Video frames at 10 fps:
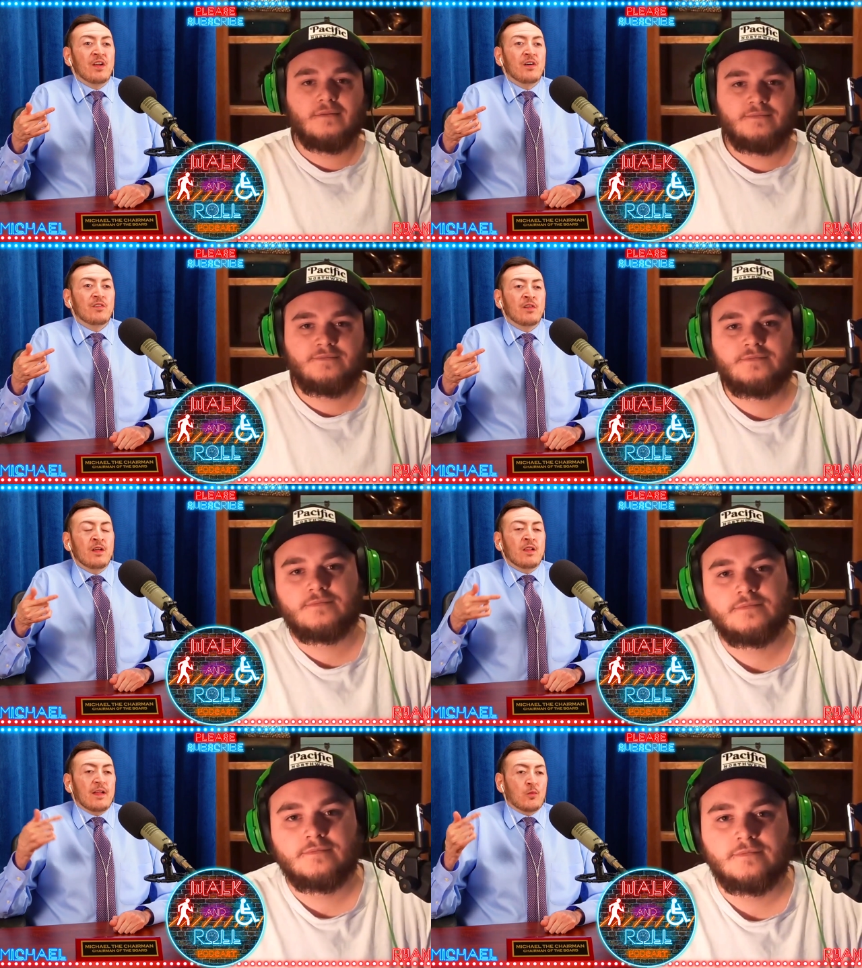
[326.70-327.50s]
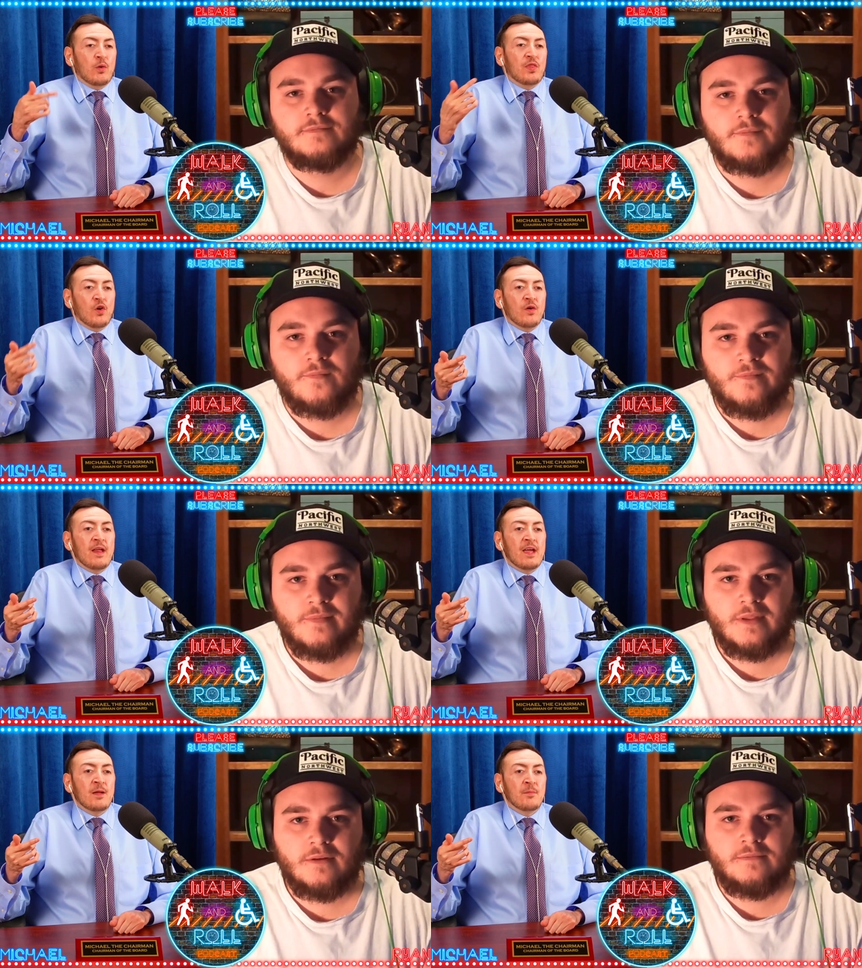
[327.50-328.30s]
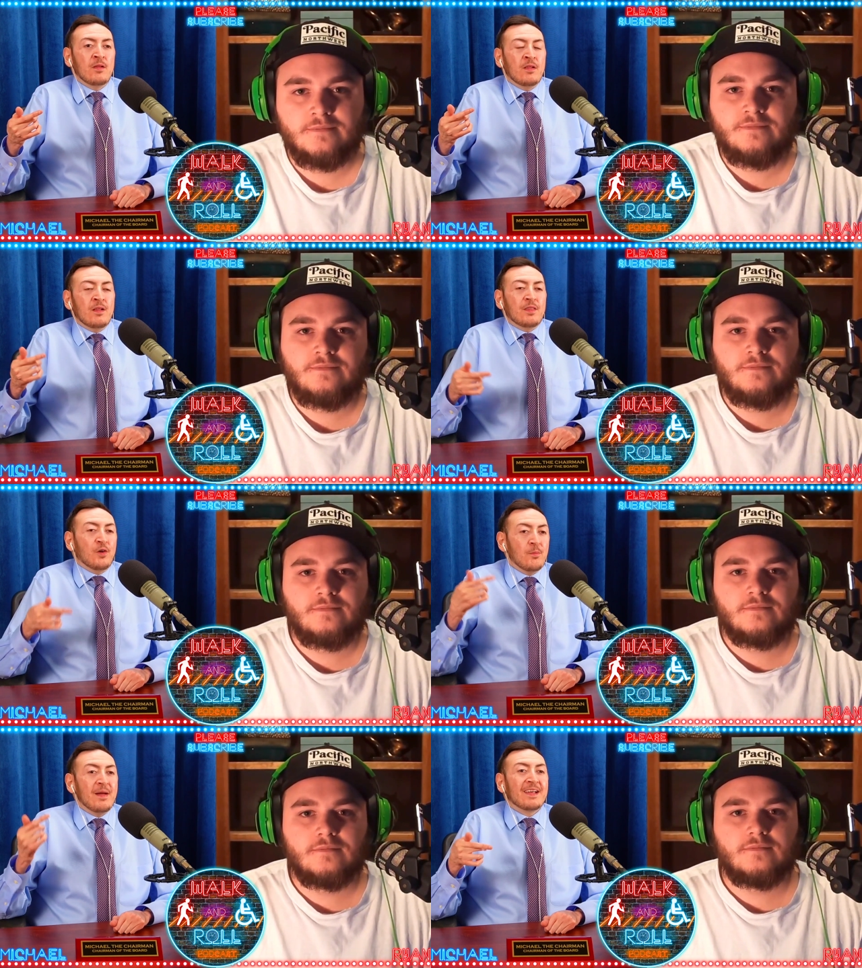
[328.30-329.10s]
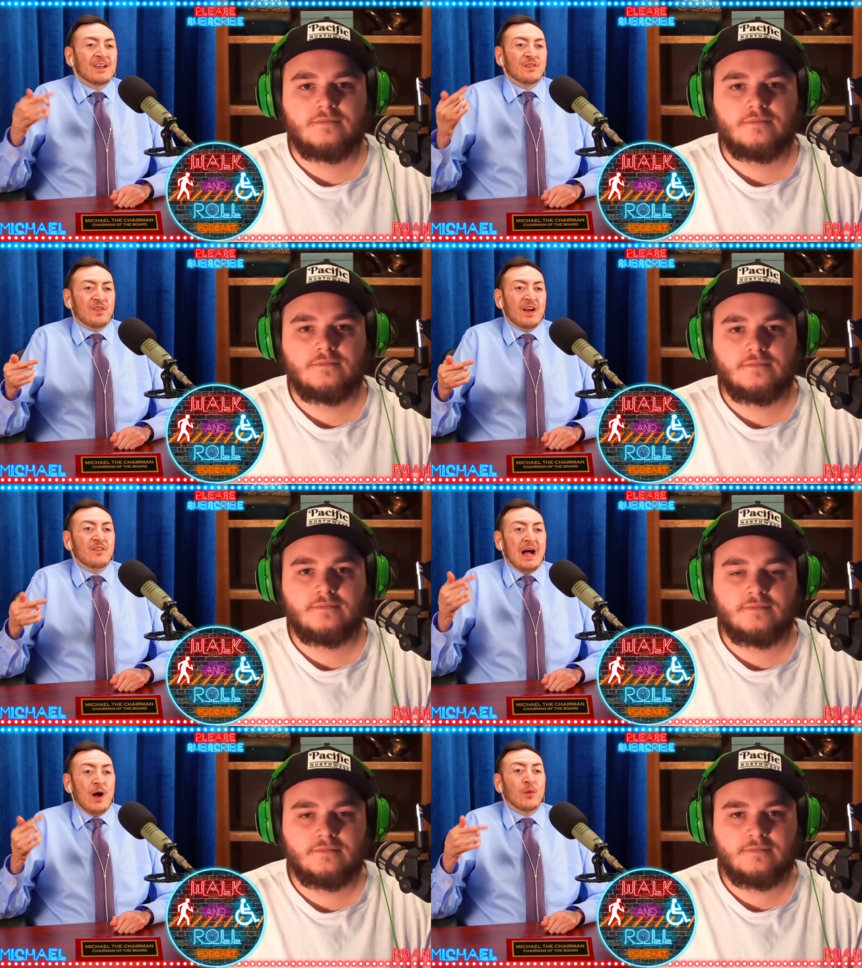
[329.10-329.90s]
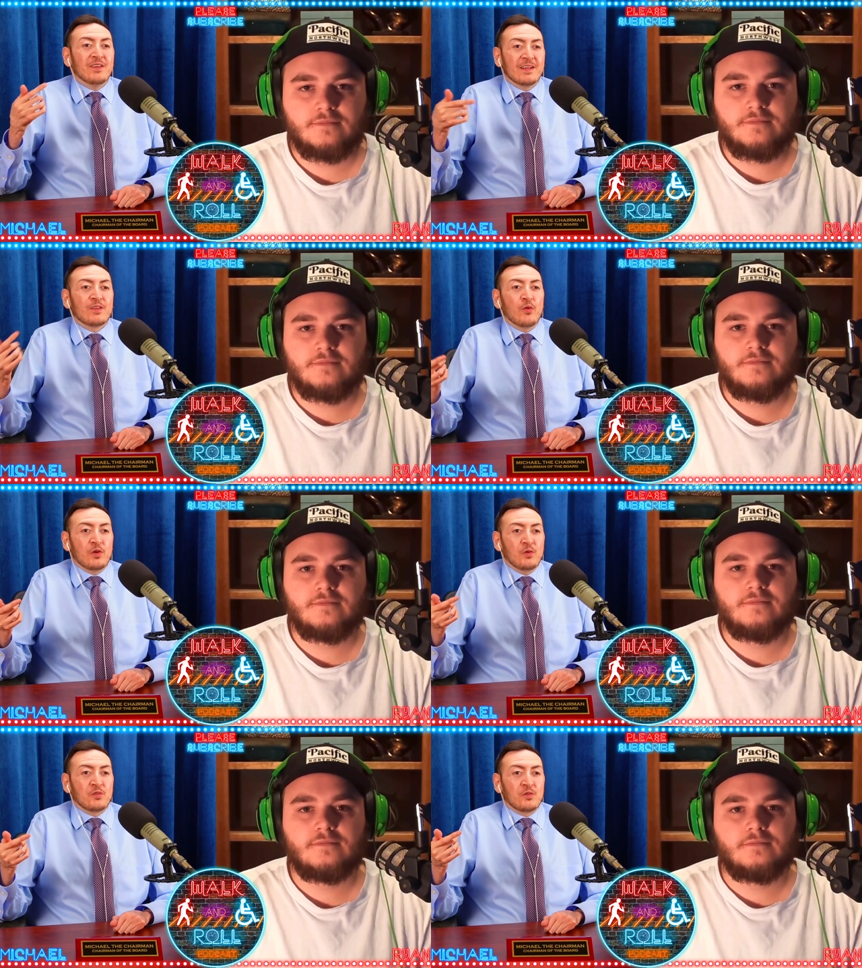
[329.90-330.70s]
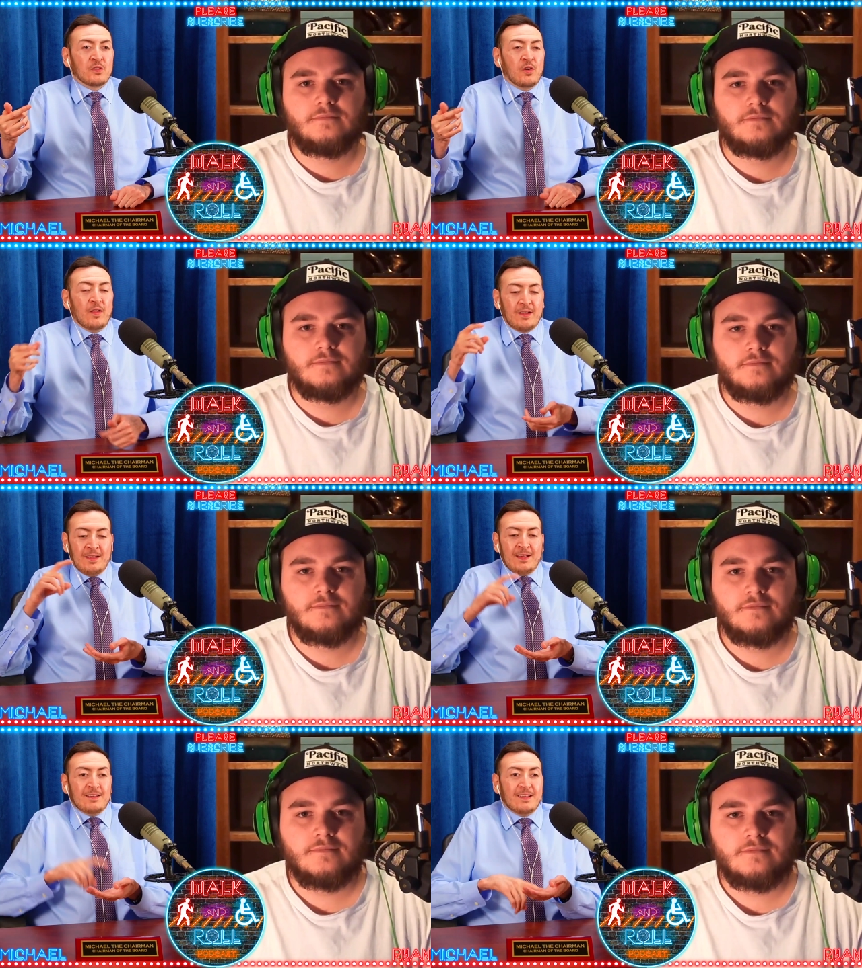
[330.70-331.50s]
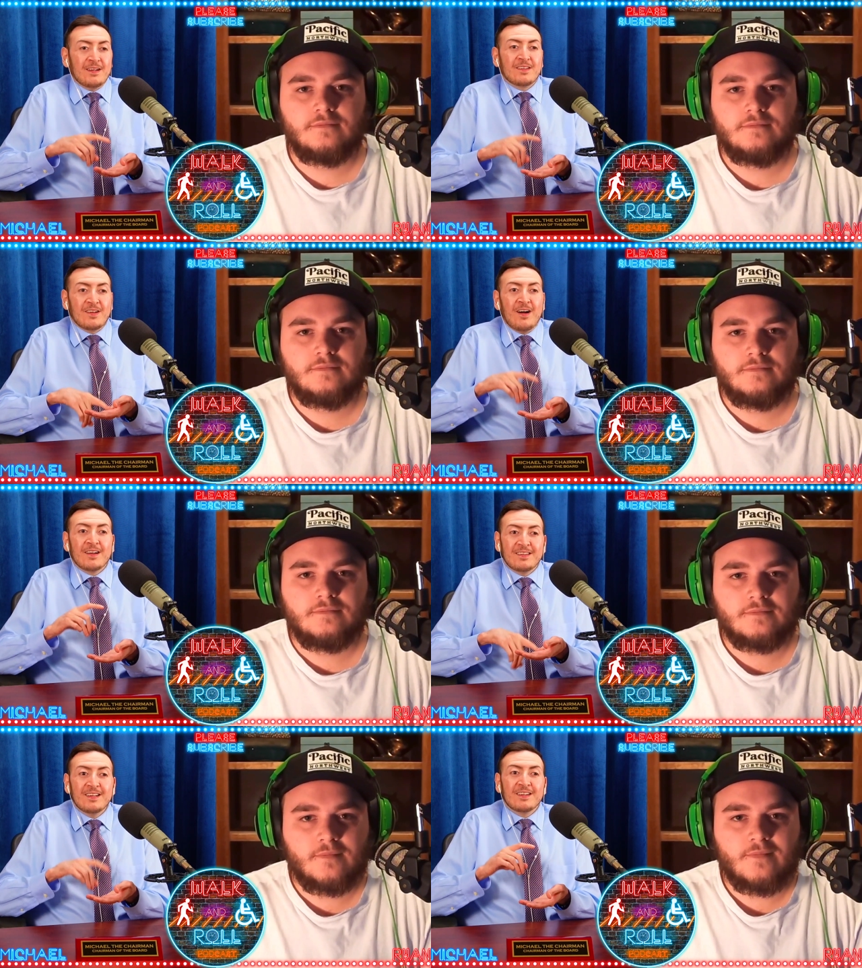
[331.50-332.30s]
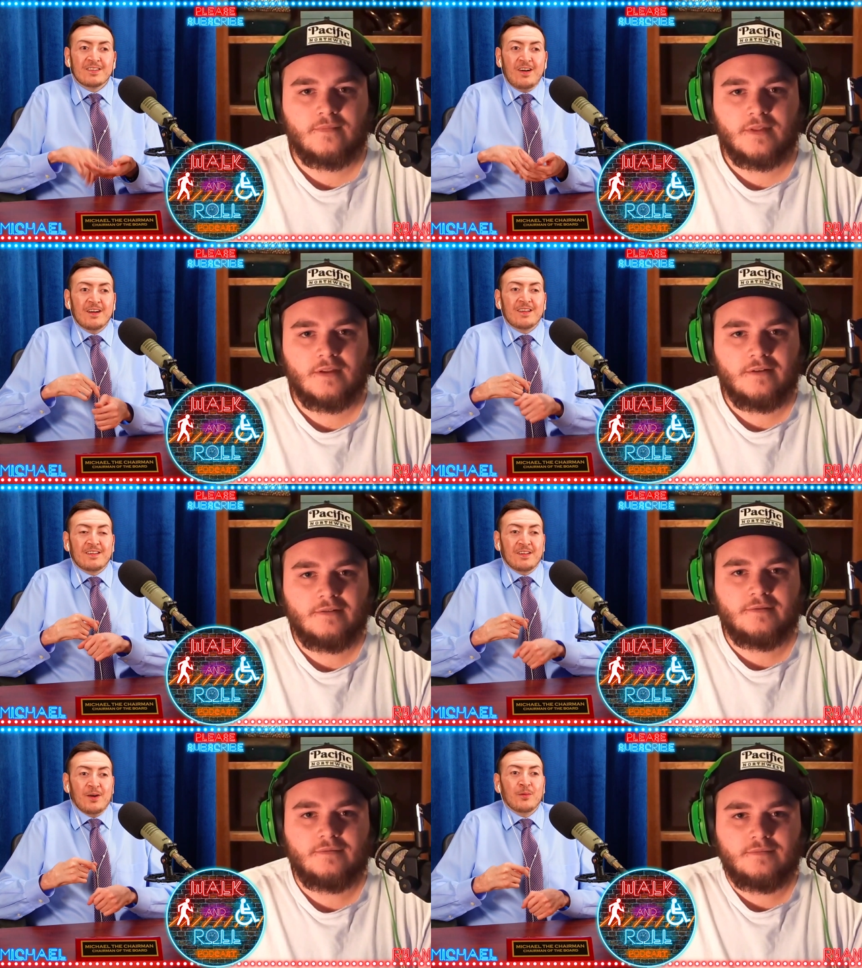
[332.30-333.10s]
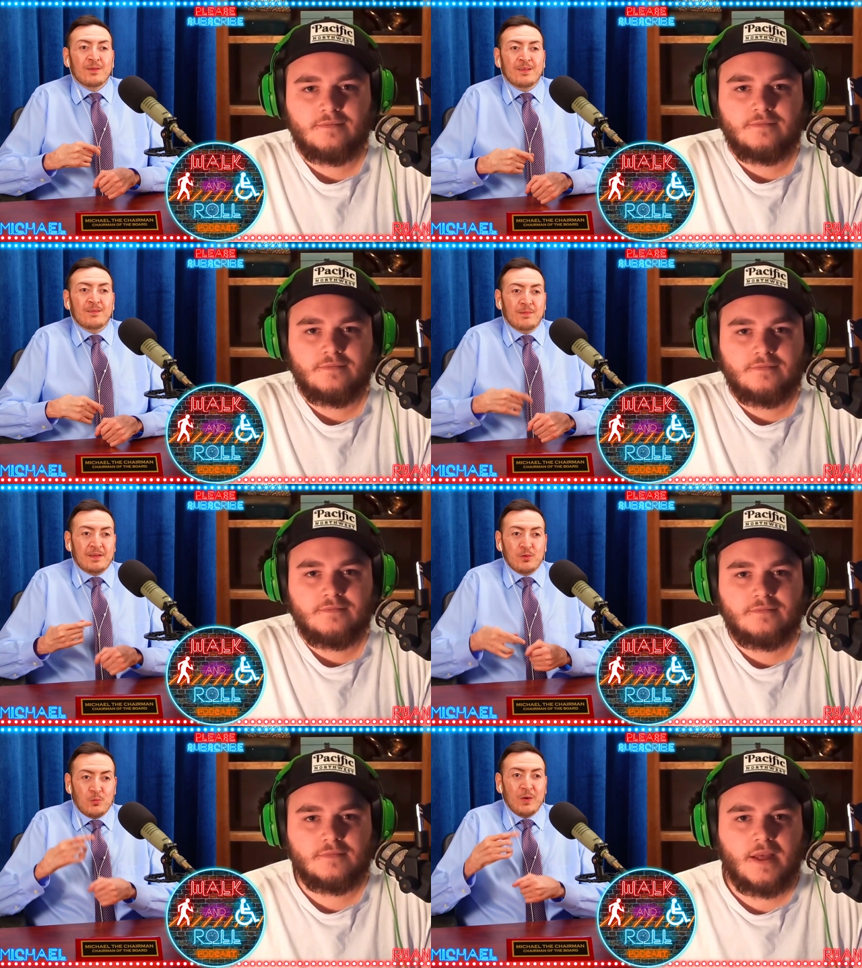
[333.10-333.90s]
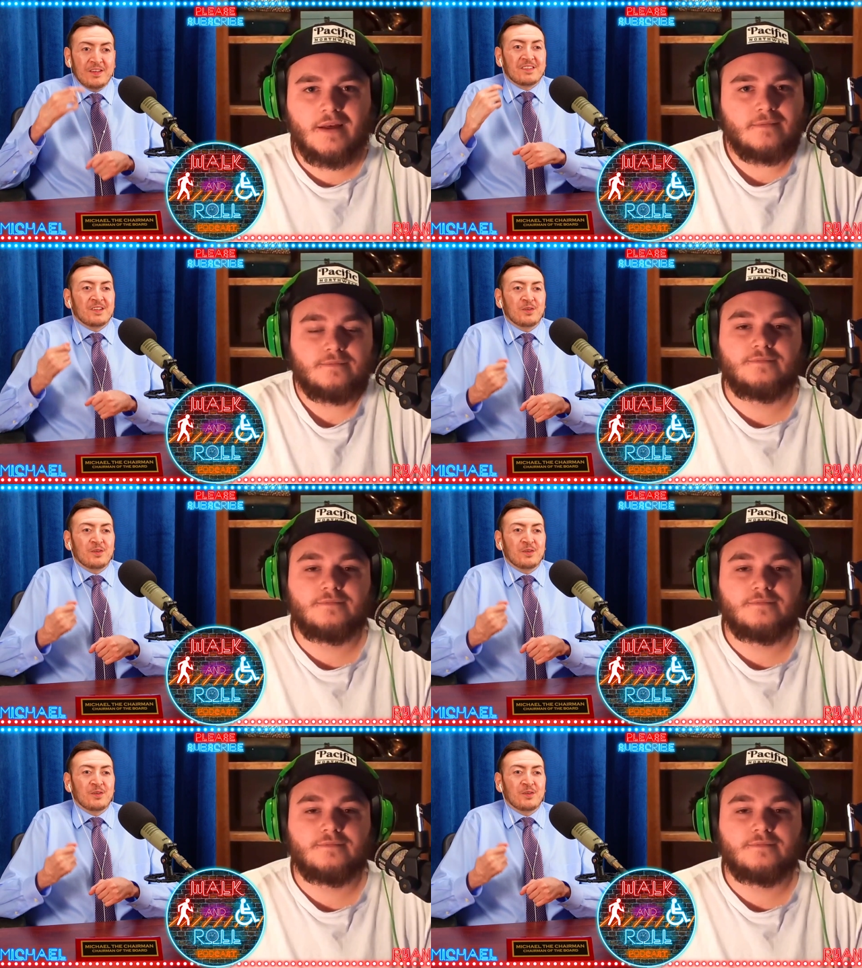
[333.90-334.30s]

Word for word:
Speaker 1: of, like with their name, they're making fun of how addicted their users are. Like TikTok, TikTok, you know, like you're wasting yeah.